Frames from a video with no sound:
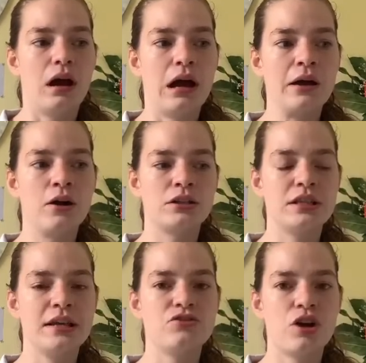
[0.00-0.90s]
I got
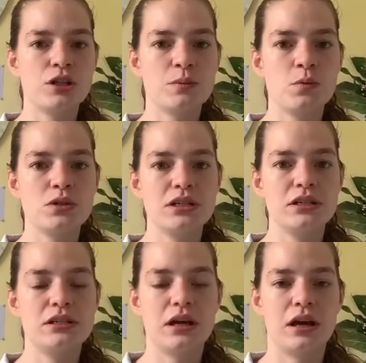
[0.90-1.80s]
then
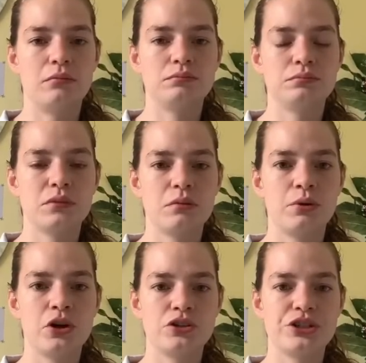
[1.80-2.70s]
transported, put
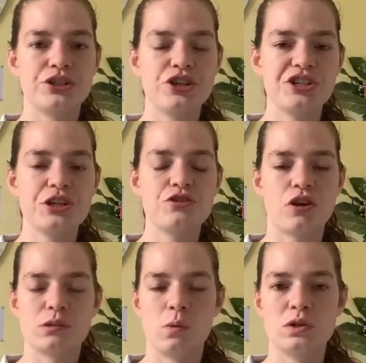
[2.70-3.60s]
onto a stretcher,
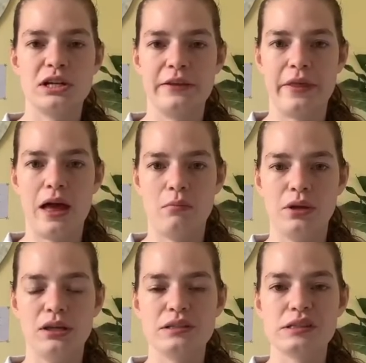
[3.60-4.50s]
transported in the
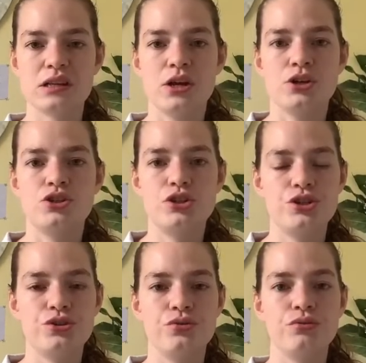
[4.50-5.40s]
ambulance
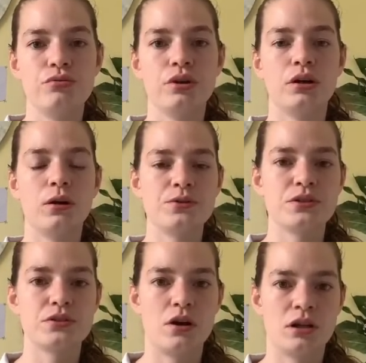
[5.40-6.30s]
to the
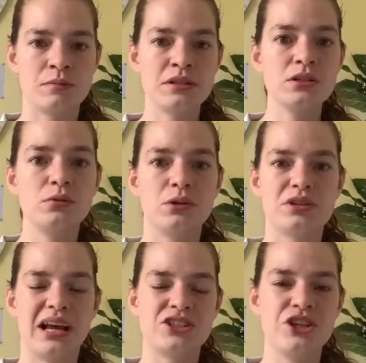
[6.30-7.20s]
closest hospital, which was
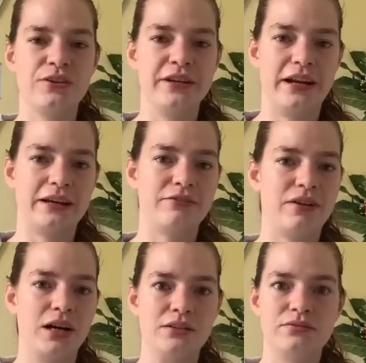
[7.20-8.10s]
actually only like
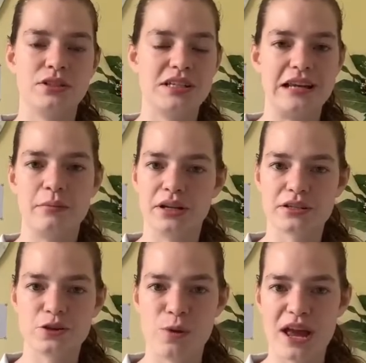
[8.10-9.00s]
5 to 10 minutes
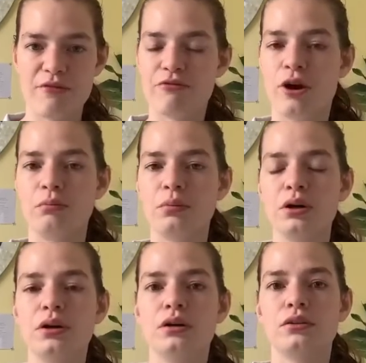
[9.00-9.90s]
away from
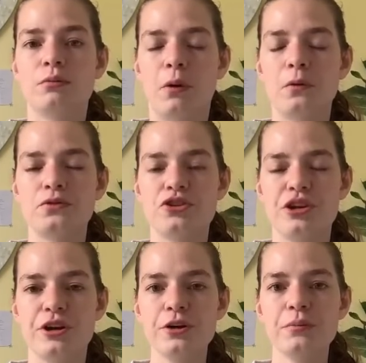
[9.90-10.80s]
the pole
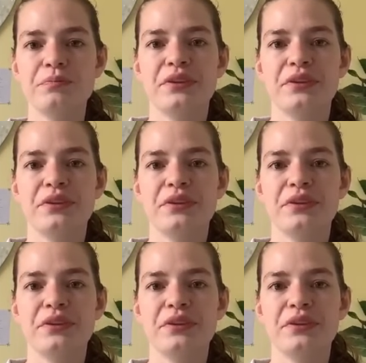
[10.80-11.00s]
studio.